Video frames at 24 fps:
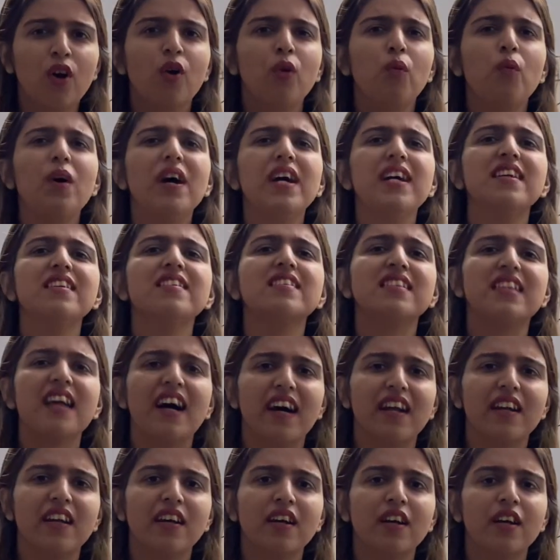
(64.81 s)
Why is
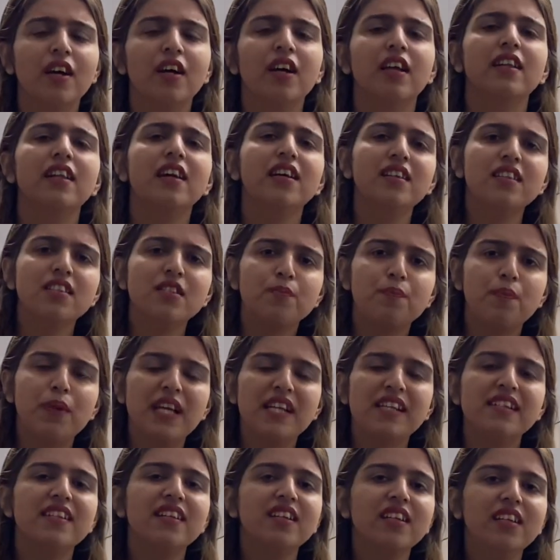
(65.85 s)
that? That is
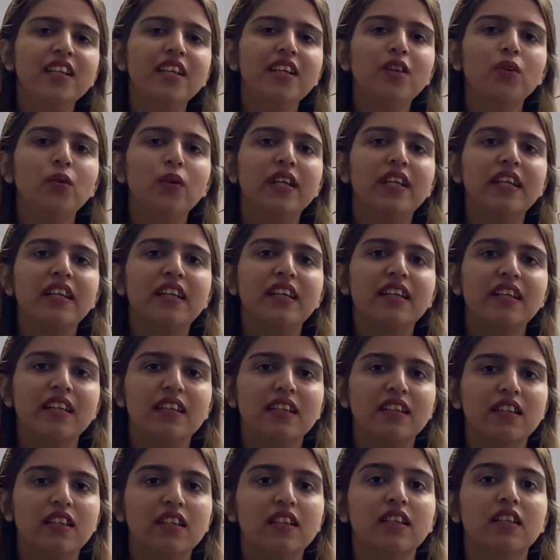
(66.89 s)
basically to
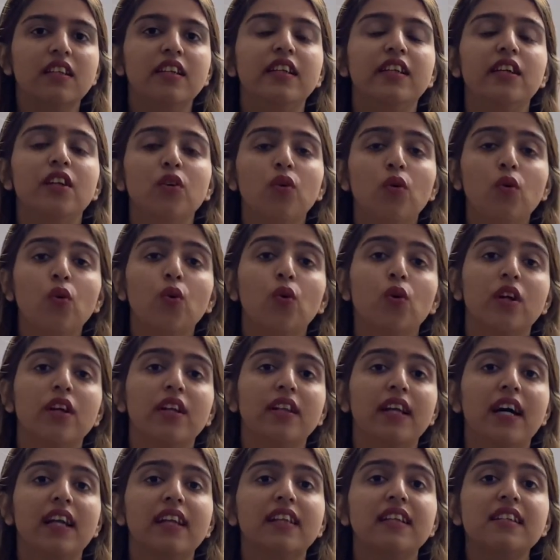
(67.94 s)
denote
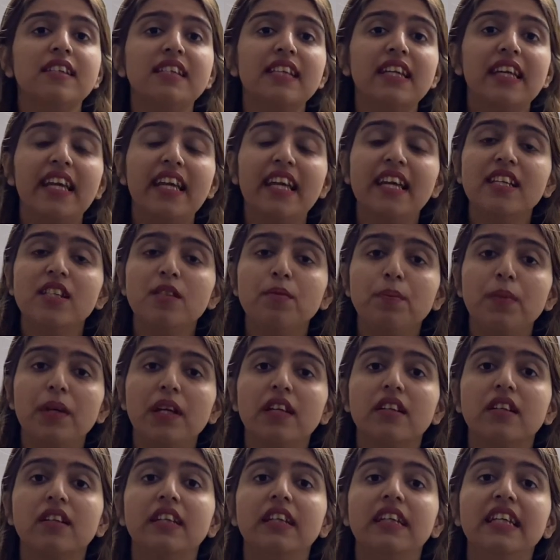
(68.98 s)
that this
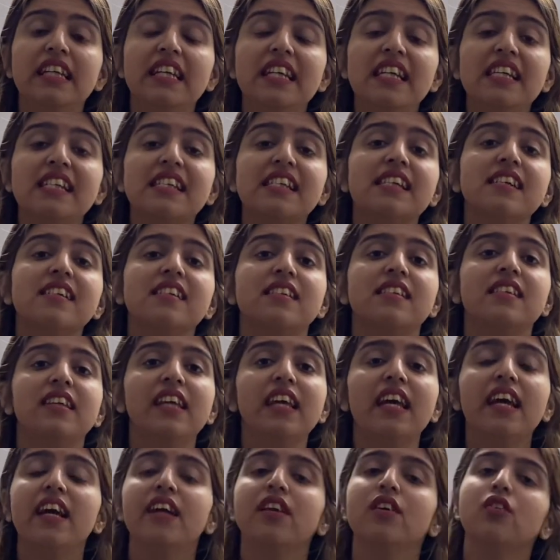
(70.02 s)
ATP releases the
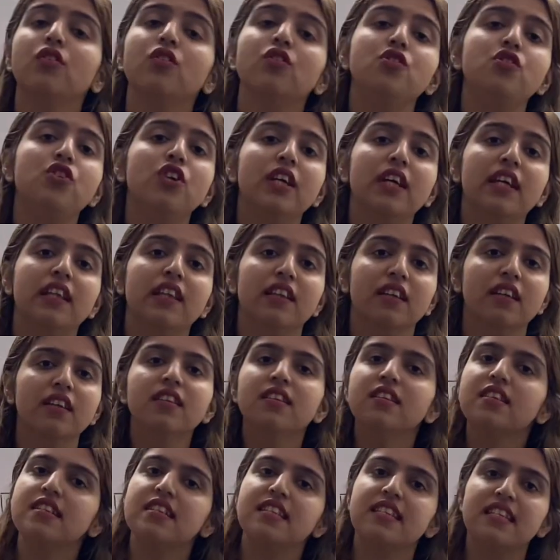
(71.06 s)
energy in
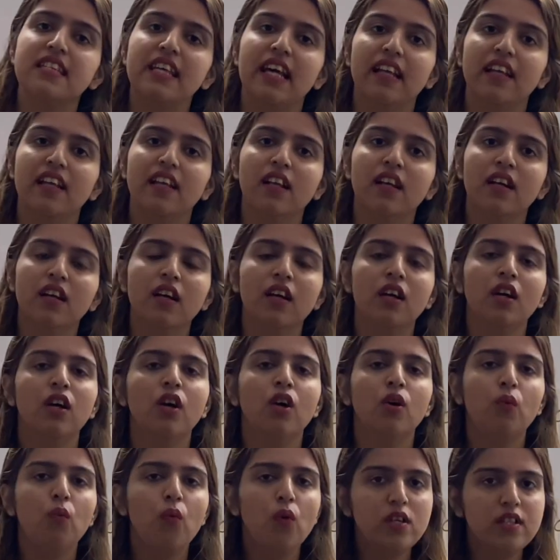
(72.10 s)
the cell.
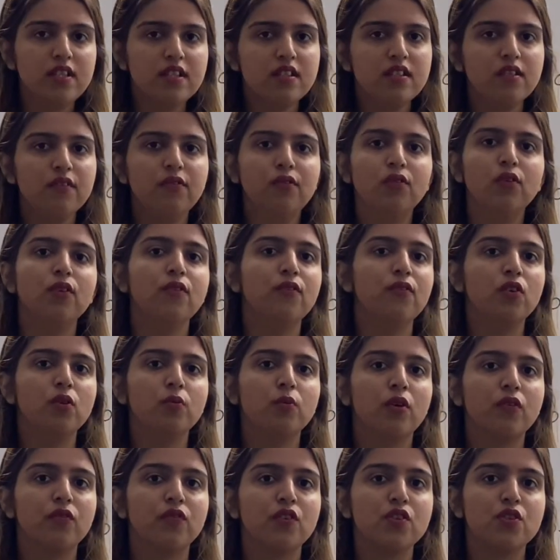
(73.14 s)
What is the full form
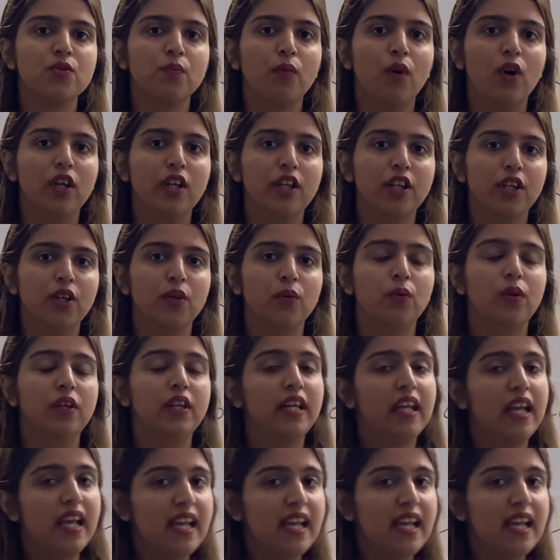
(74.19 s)
of this molecule?